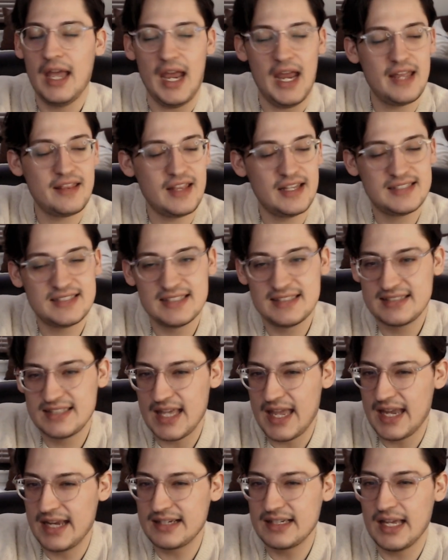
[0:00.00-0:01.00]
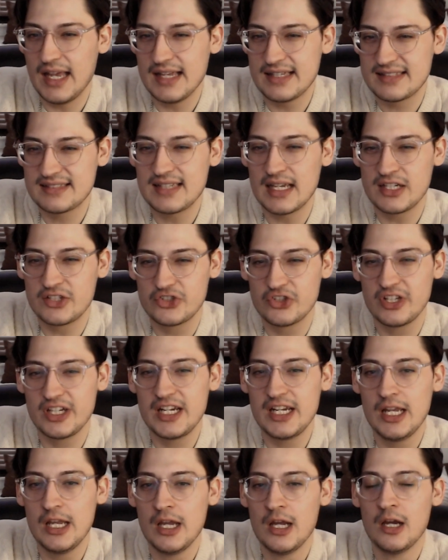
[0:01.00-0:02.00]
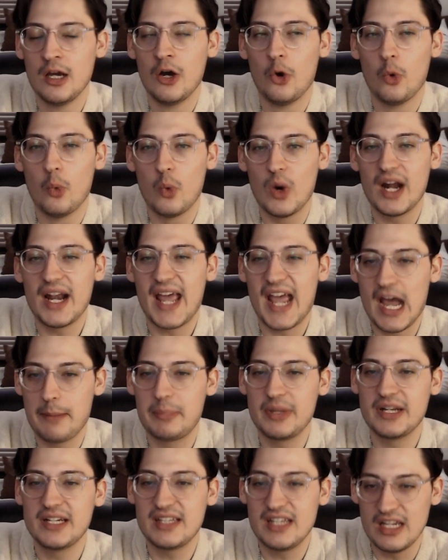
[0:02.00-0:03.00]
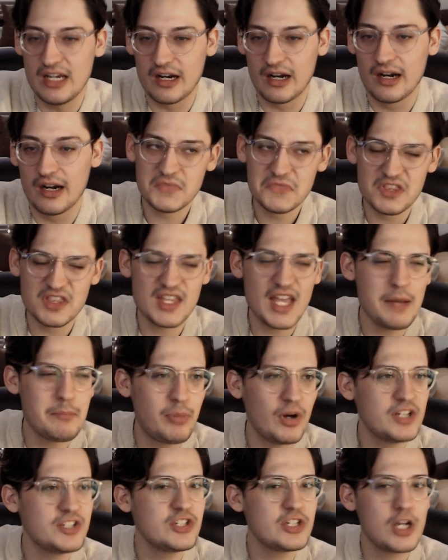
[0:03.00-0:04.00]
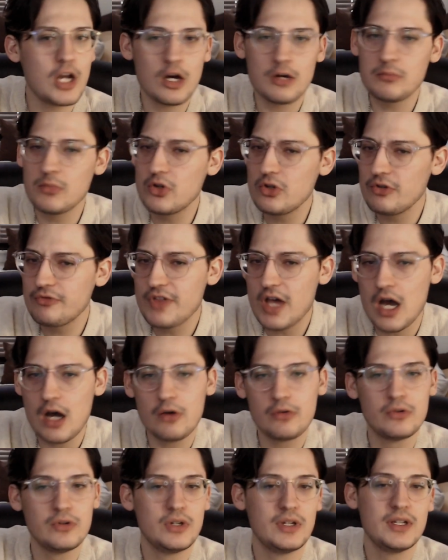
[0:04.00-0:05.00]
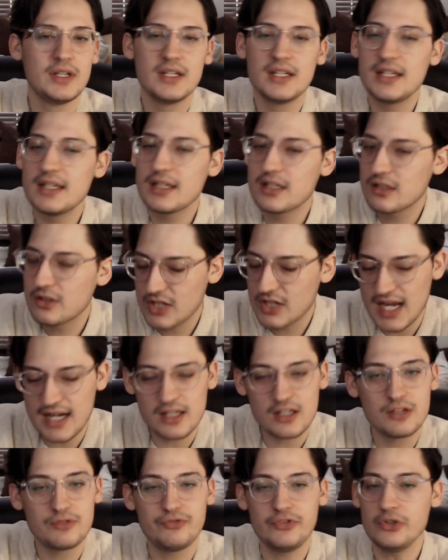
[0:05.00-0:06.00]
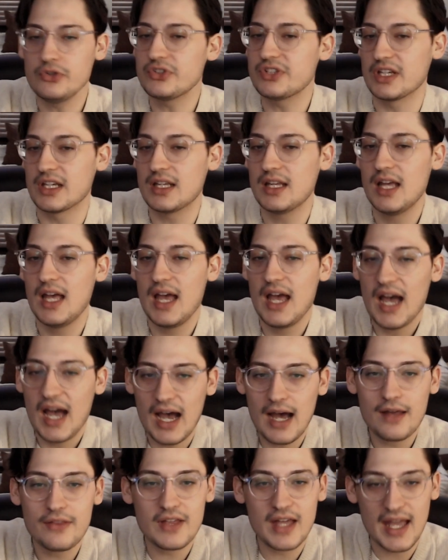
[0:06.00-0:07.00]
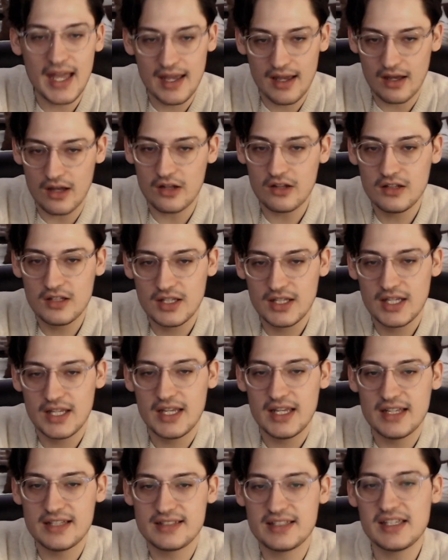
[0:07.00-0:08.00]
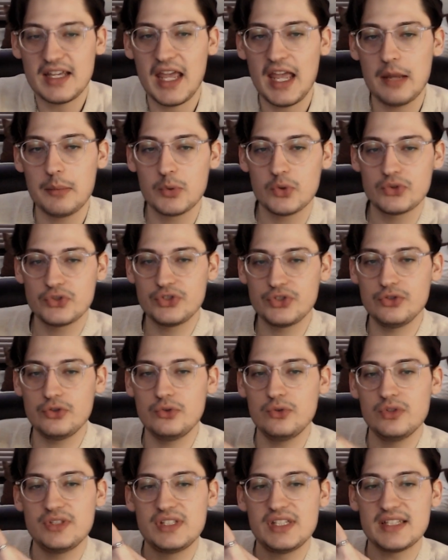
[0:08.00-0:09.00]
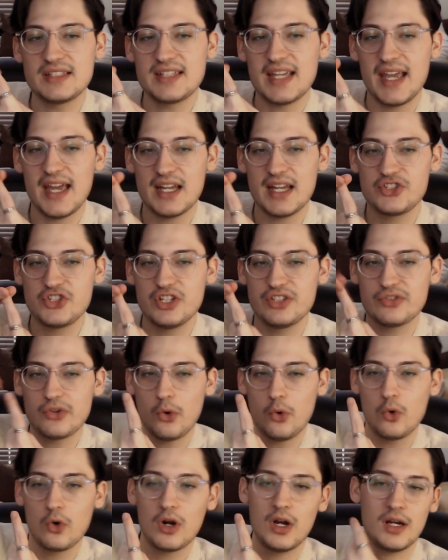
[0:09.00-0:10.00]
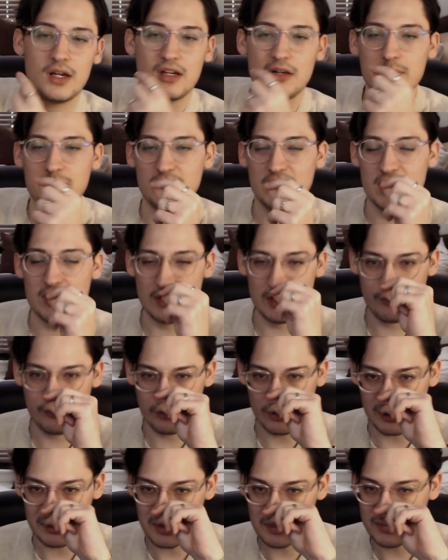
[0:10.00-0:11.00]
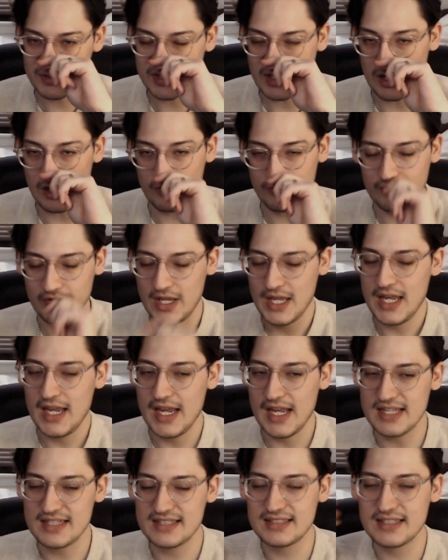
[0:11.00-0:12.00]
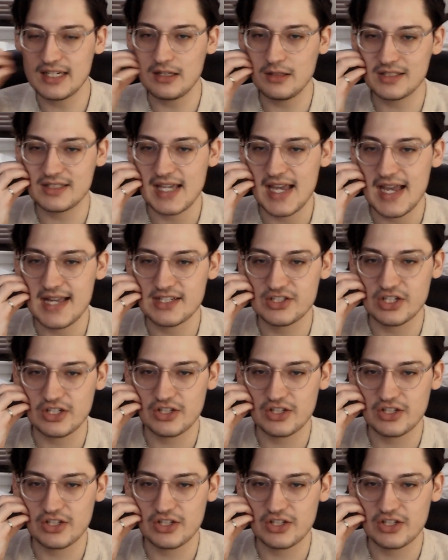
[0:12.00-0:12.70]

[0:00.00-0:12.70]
And that's essentially what happened here. That bungee gum move, though, kind of confusing. How the hell is he able to detach his aura completely from himself? It's still attached to